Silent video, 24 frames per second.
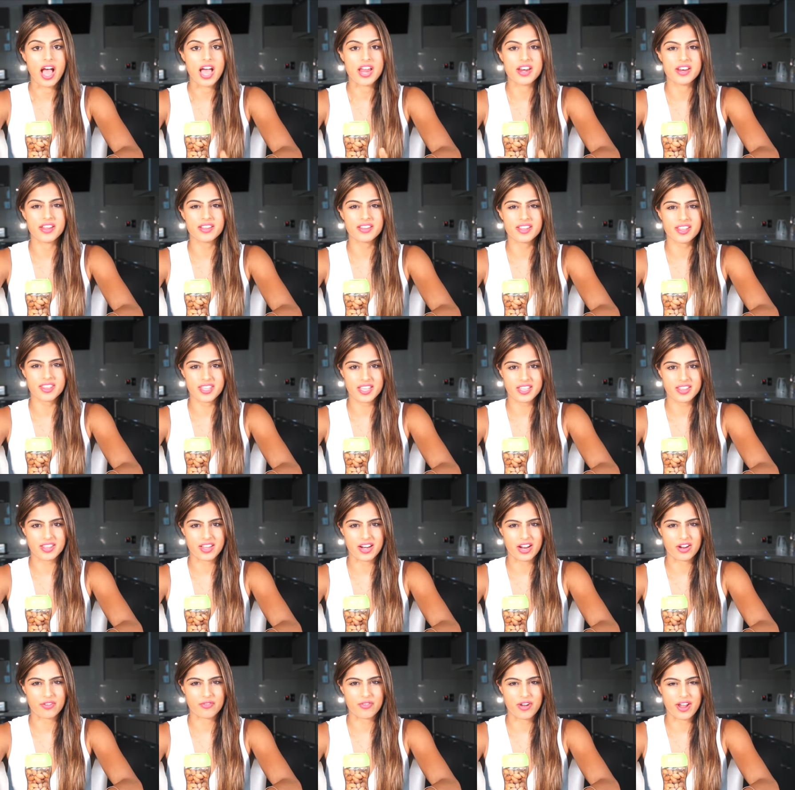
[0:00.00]
Another thing
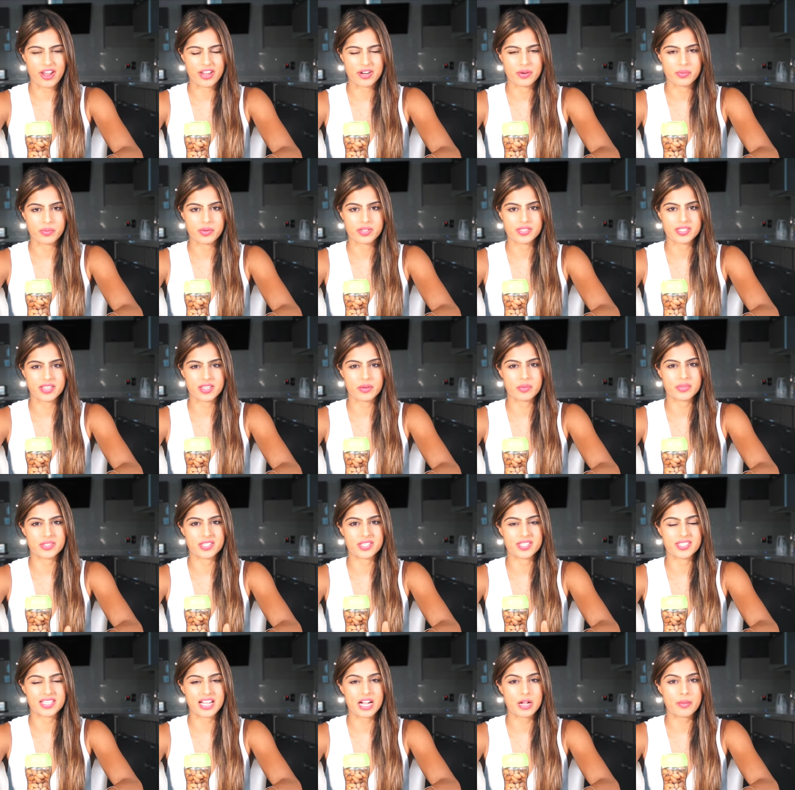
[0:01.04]
that I read was that there was
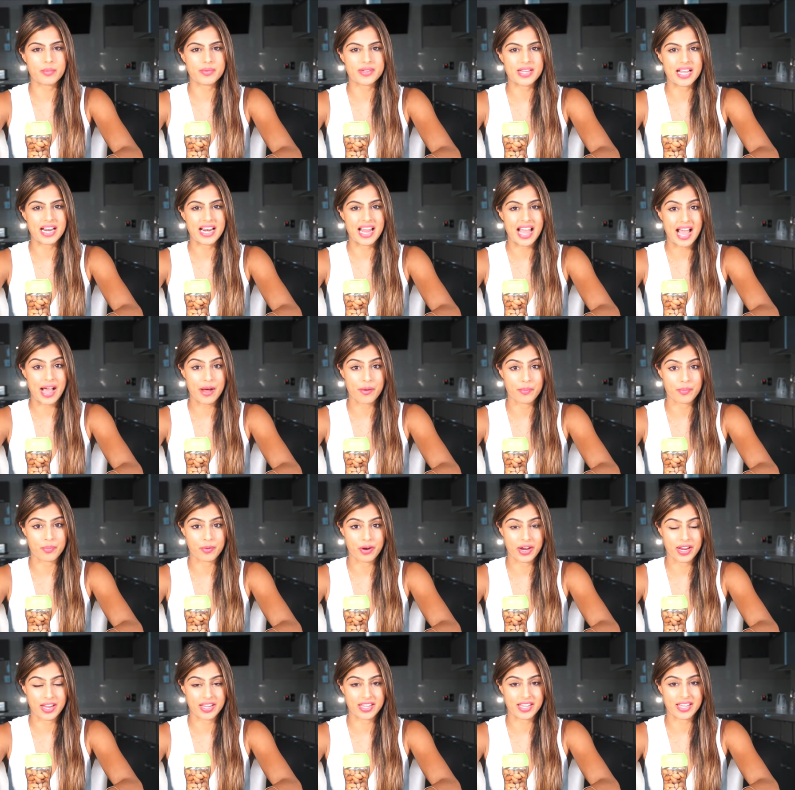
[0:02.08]
a salmonella
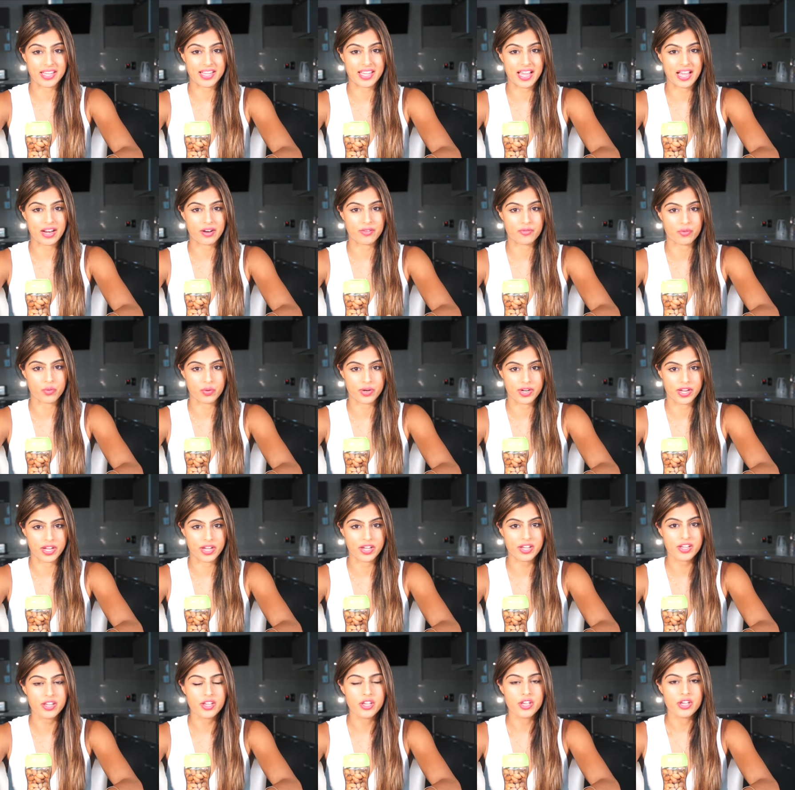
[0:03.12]
outbreak in
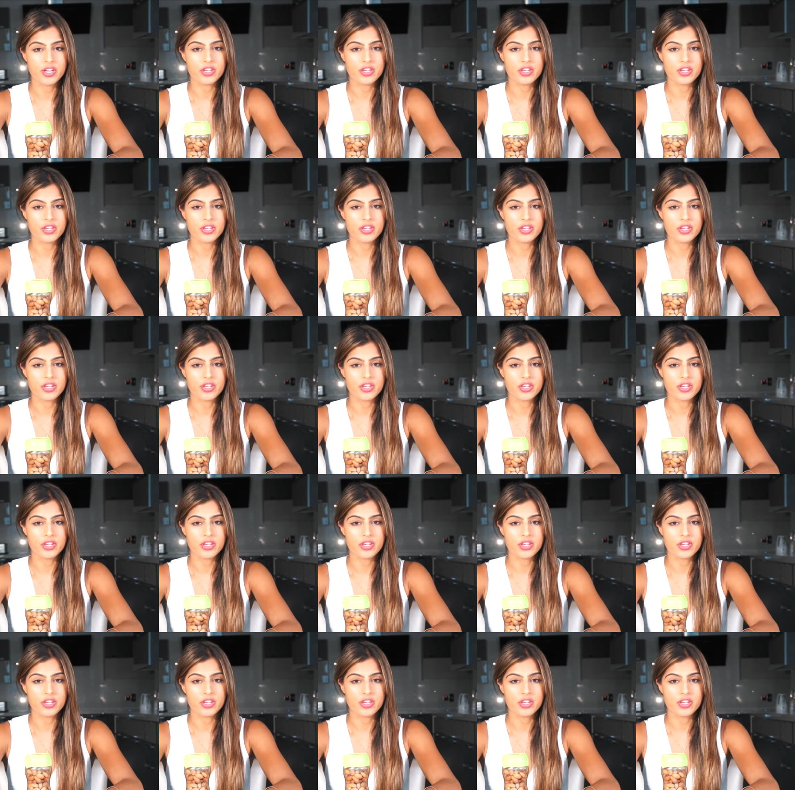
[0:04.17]
California.